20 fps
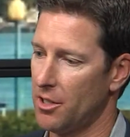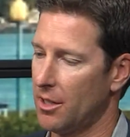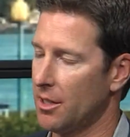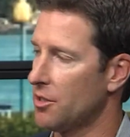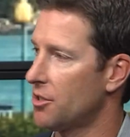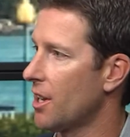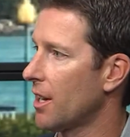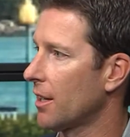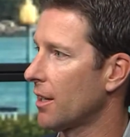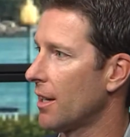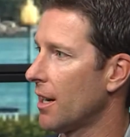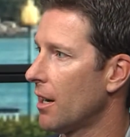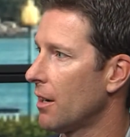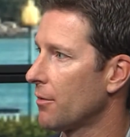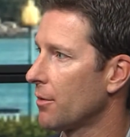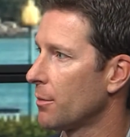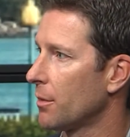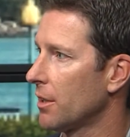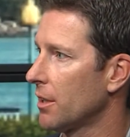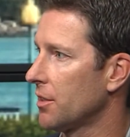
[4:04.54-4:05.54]
you can check it
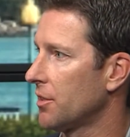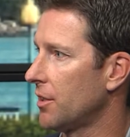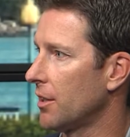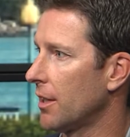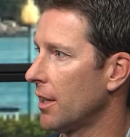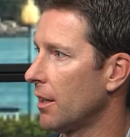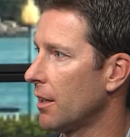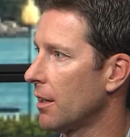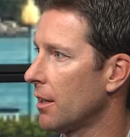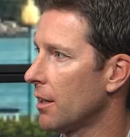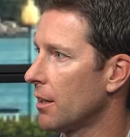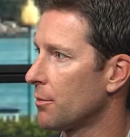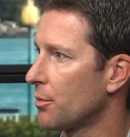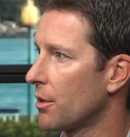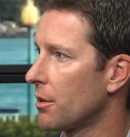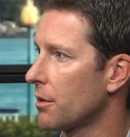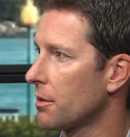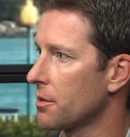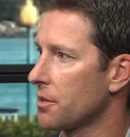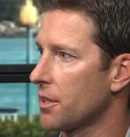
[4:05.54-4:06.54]
out from a listing
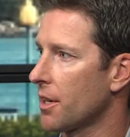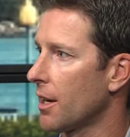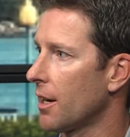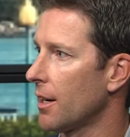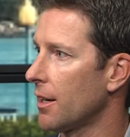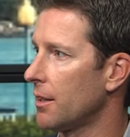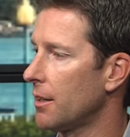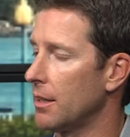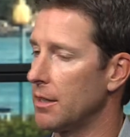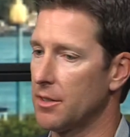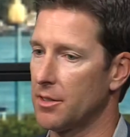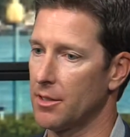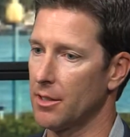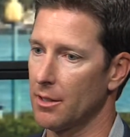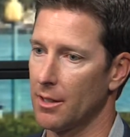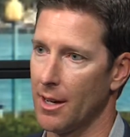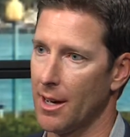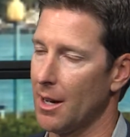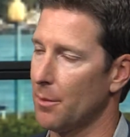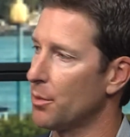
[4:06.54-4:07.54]
broker side, it
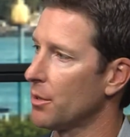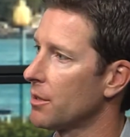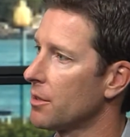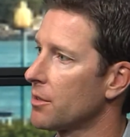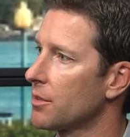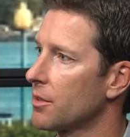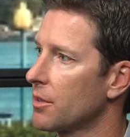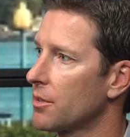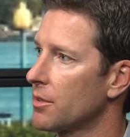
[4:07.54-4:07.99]
still happens.